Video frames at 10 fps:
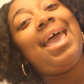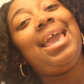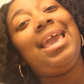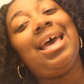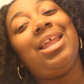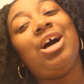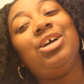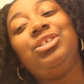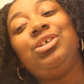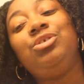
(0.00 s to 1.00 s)
And
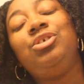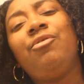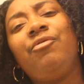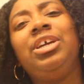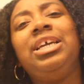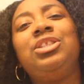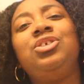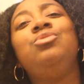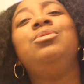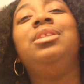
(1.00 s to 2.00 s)
also don't forget
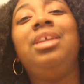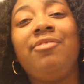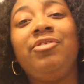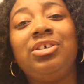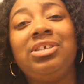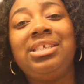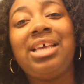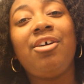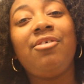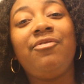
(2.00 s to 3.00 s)
to love
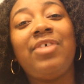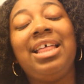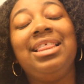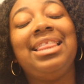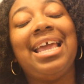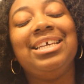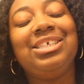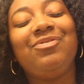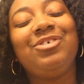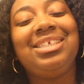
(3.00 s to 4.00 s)
yourself, and
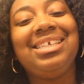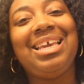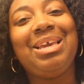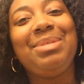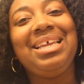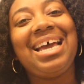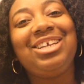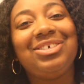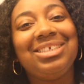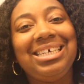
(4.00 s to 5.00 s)
thanks for seeing me
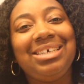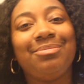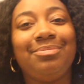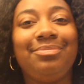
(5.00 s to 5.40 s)
naturally.